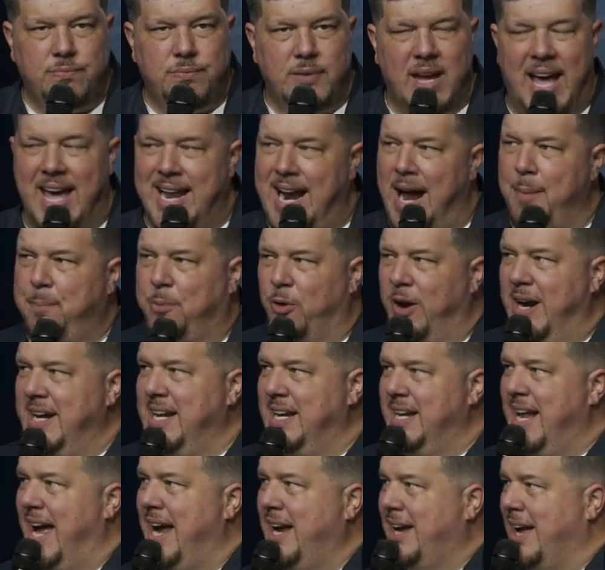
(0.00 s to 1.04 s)
And I pray
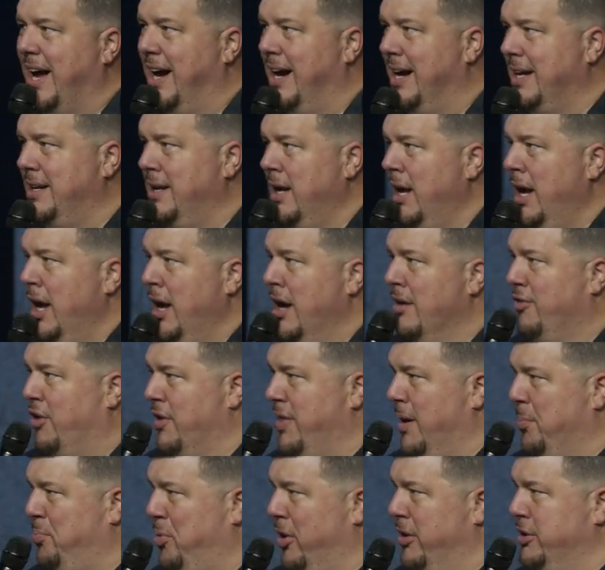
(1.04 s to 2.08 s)
today, God, for
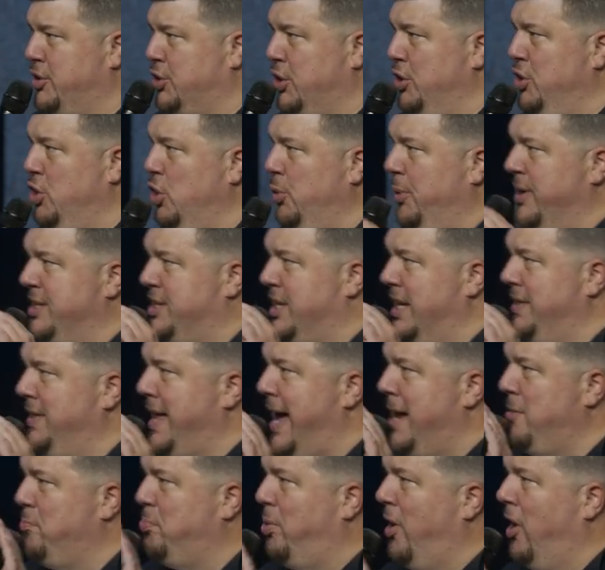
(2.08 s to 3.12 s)
the person who is in
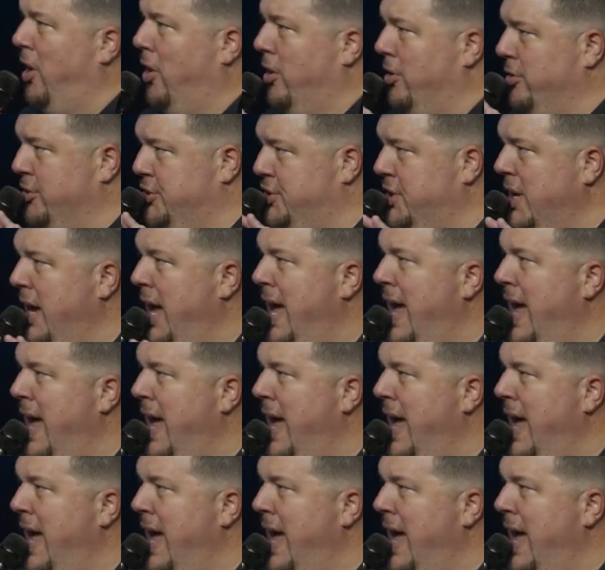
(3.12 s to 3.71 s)
that pause.